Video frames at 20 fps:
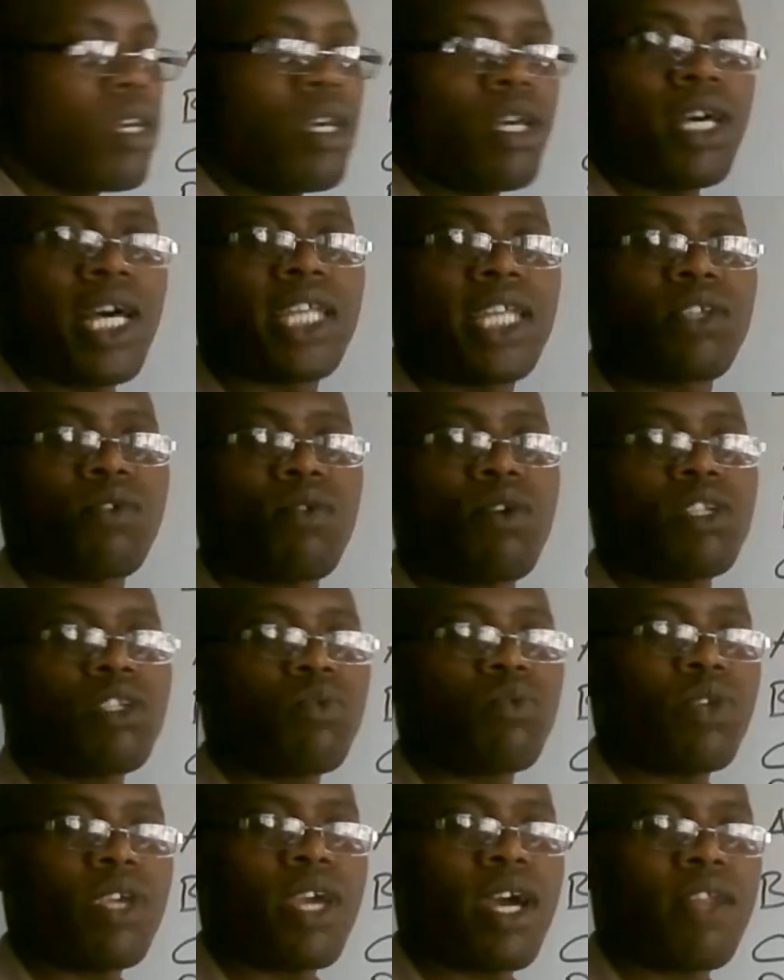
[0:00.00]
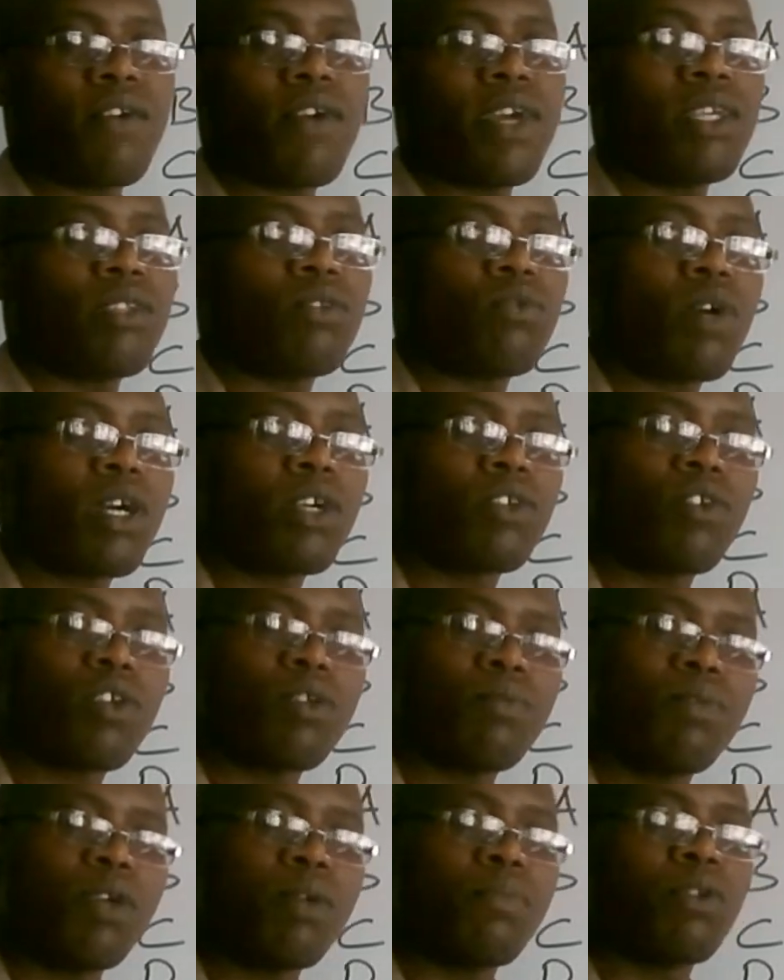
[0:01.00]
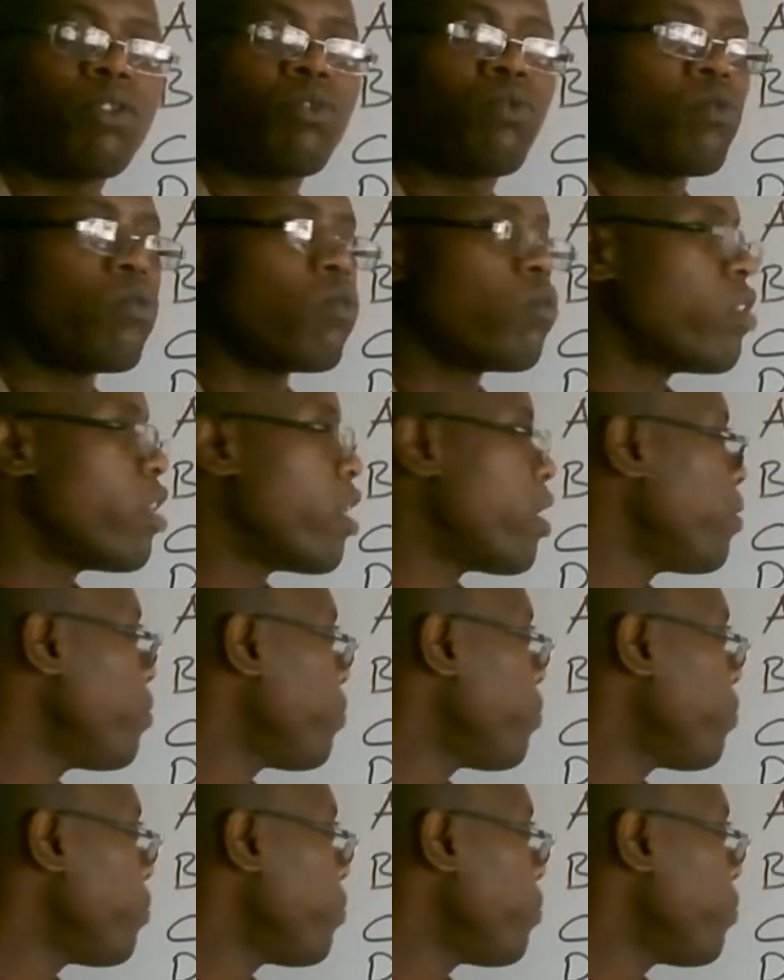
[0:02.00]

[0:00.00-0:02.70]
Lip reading: And so what we are going to actually be able to do there